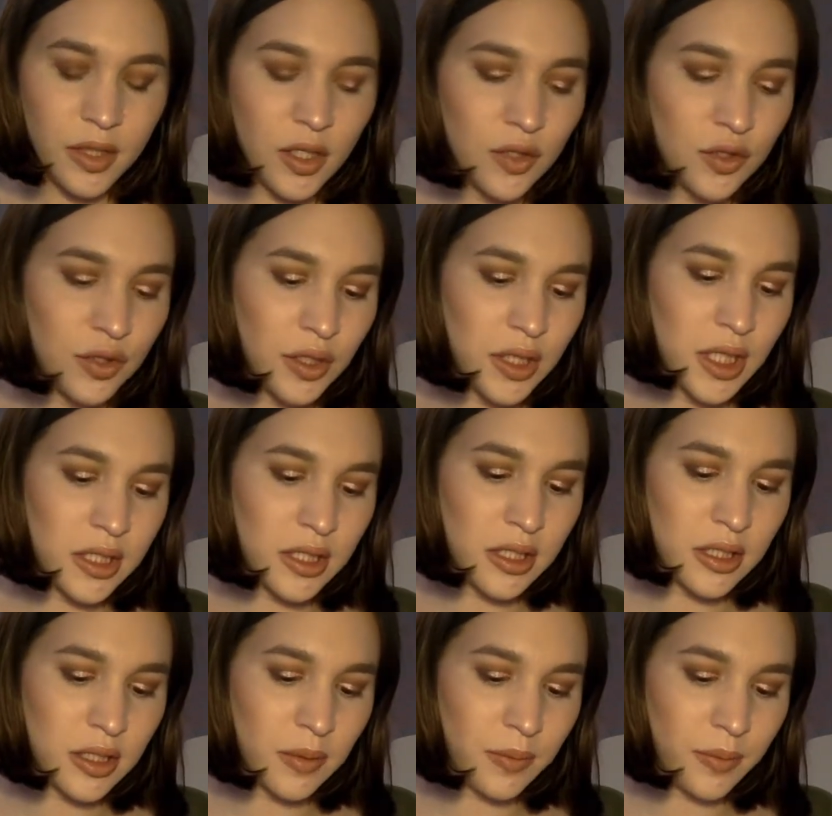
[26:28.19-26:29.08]
So this
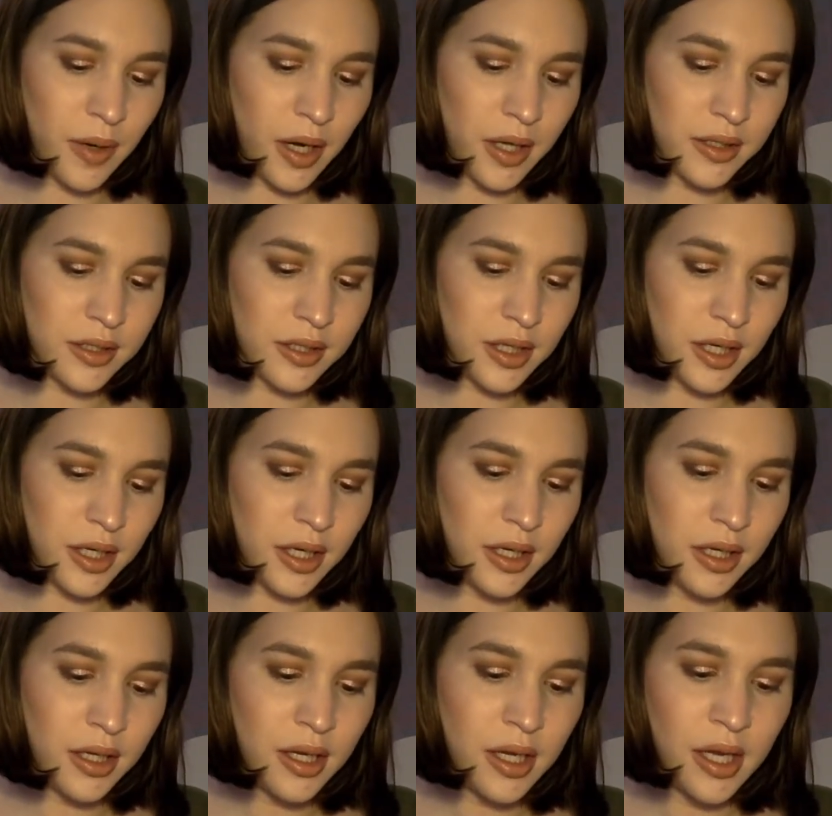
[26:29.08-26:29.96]
is the
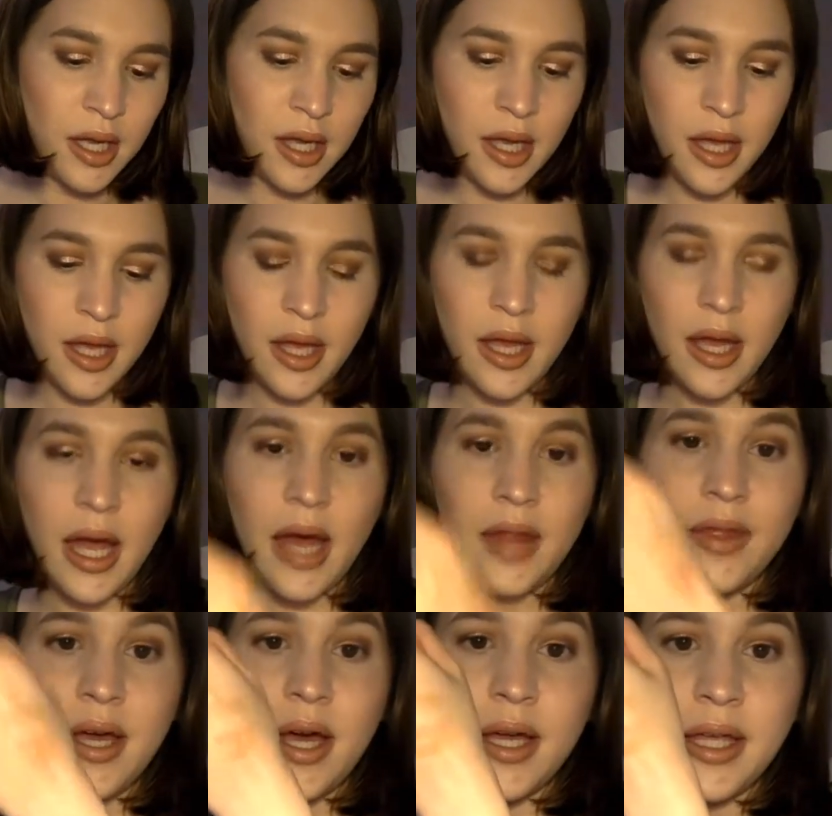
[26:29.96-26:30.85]
bronzer,
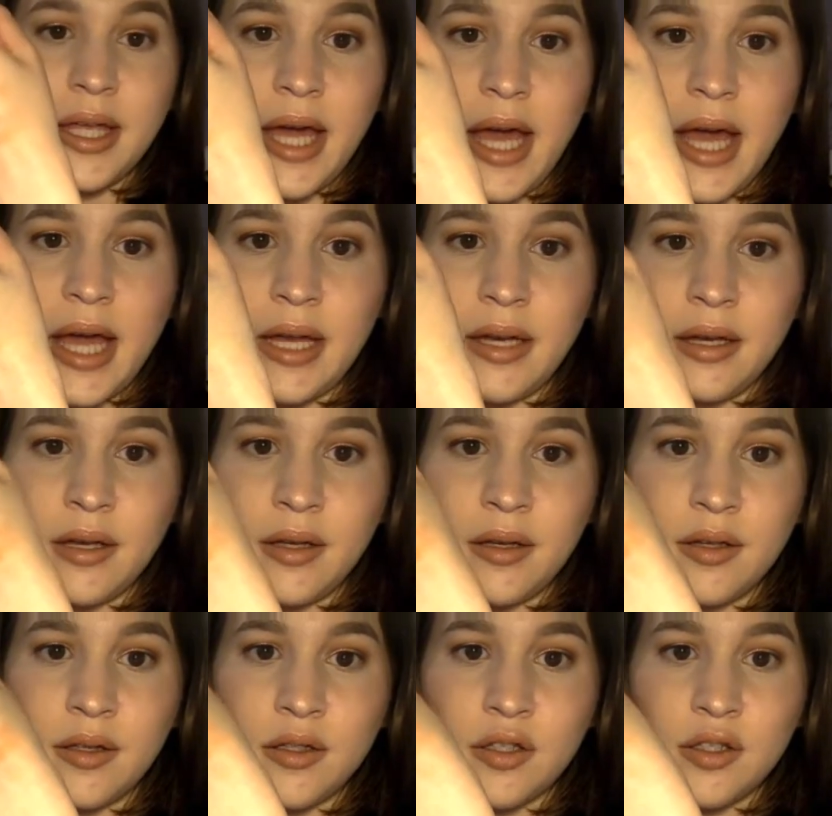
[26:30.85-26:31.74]
and again,
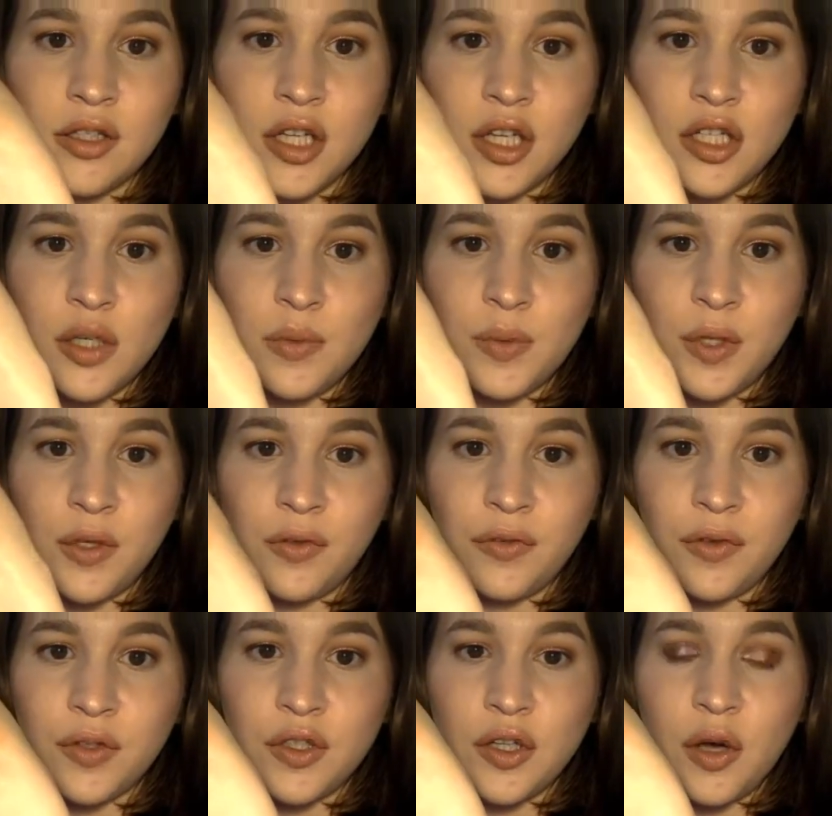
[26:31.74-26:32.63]
such a
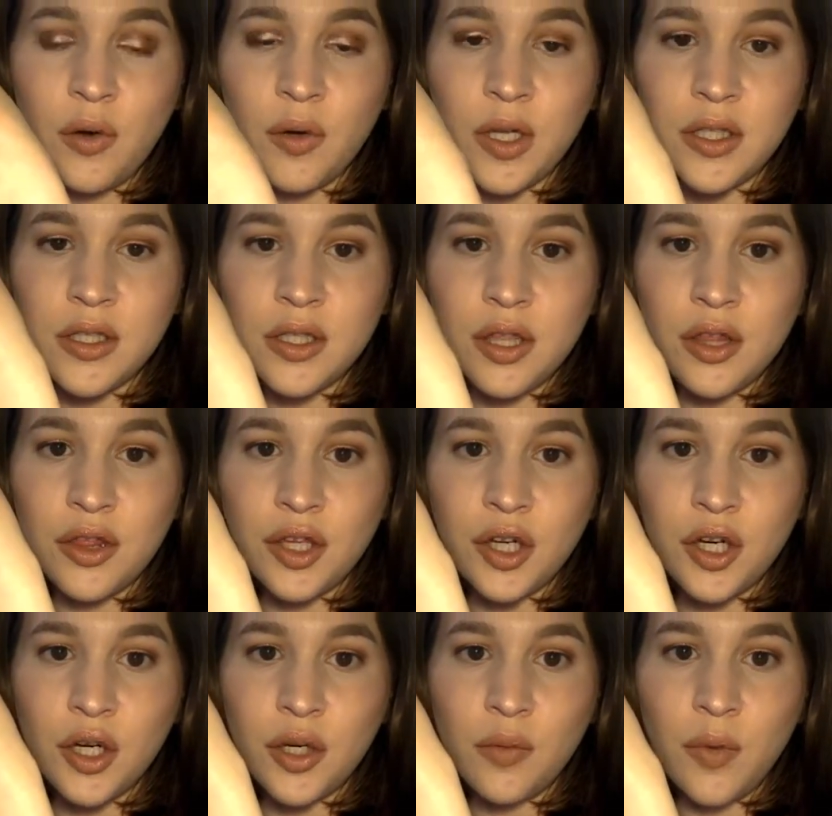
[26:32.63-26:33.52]
beautiful tone. It's the
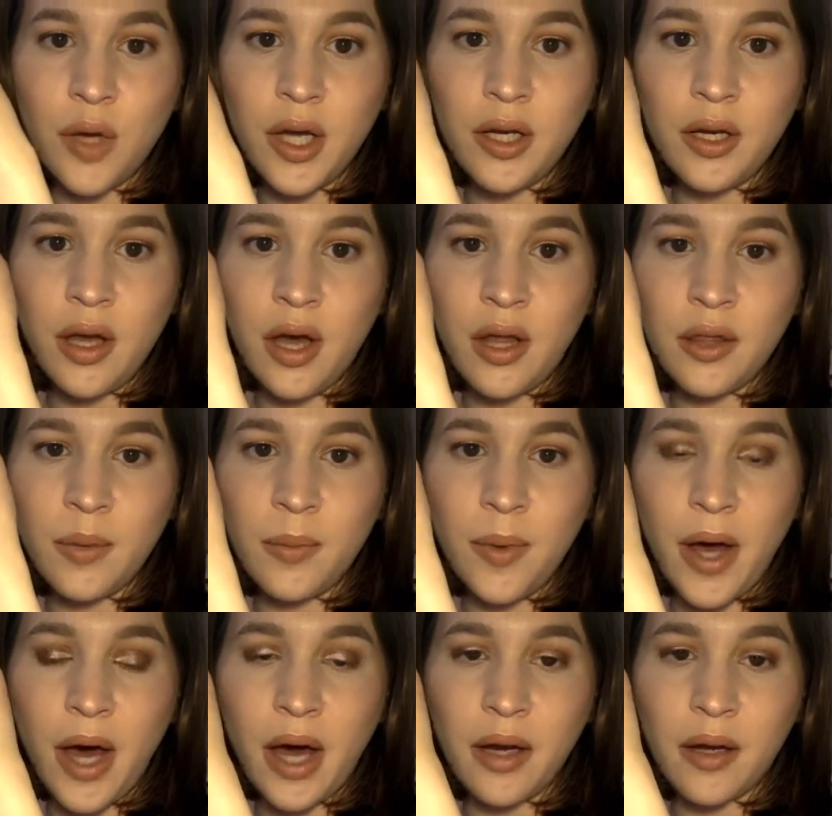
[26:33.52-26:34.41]
third one on the
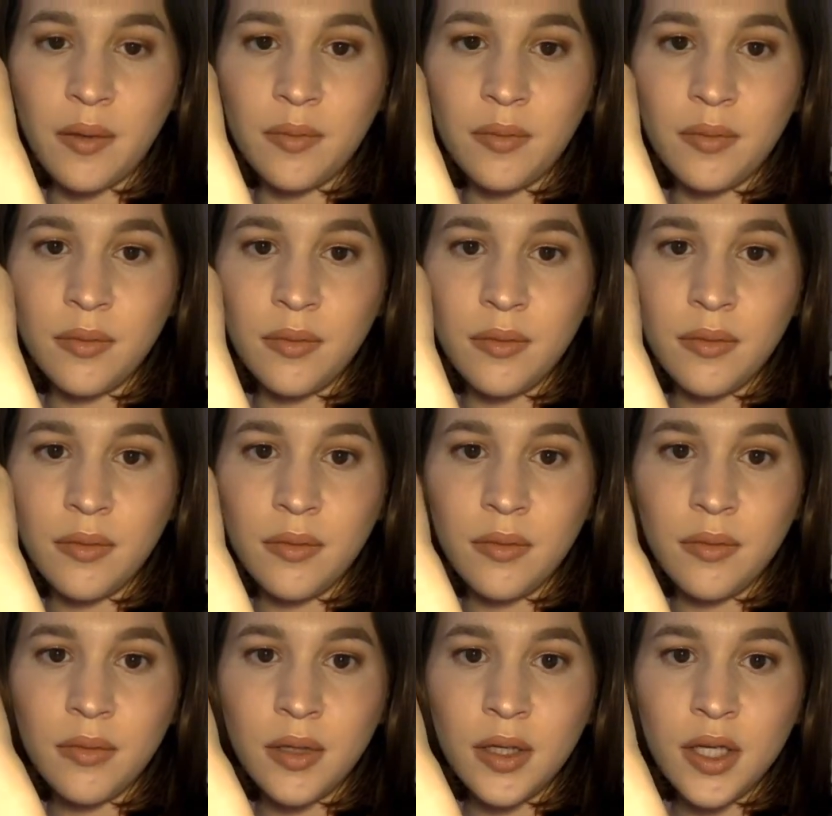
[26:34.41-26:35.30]
bottom.
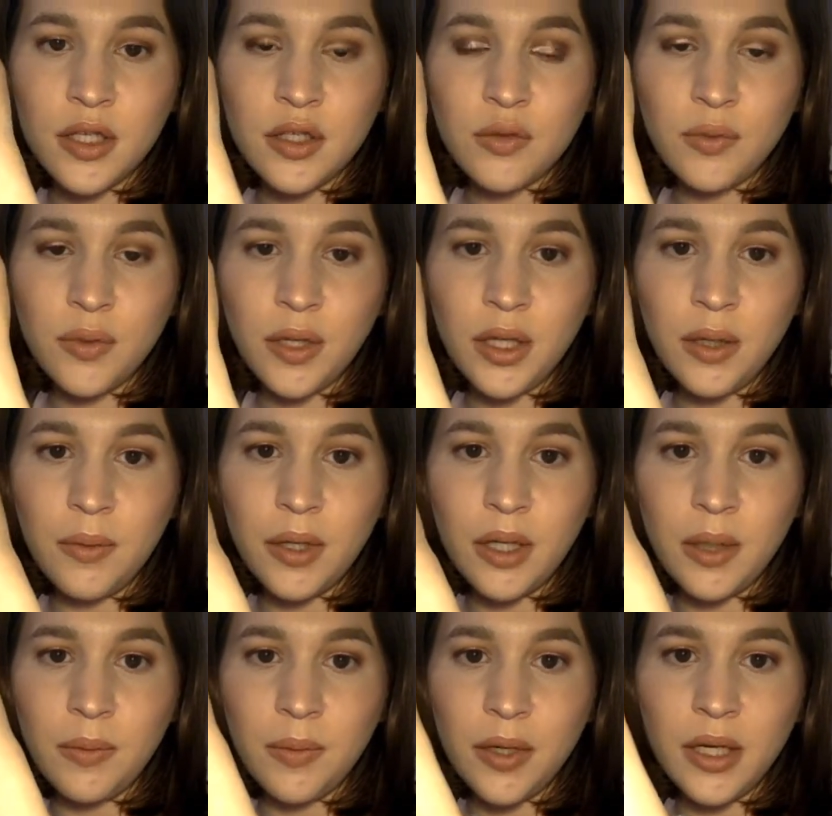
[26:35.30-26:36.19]
It's really,
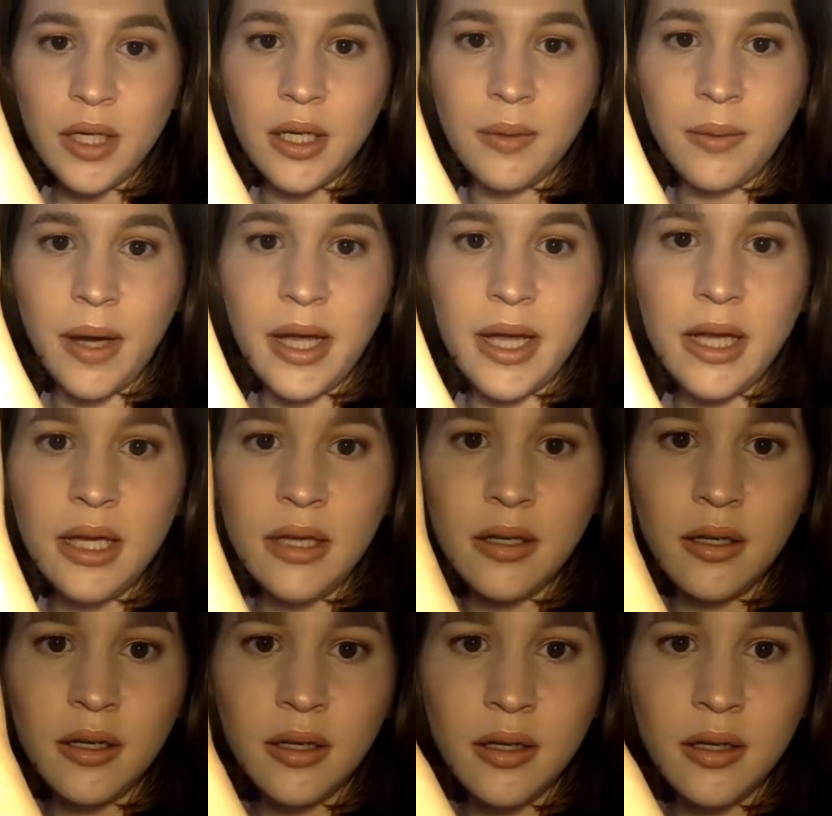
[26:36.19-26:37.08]
really pretty, right?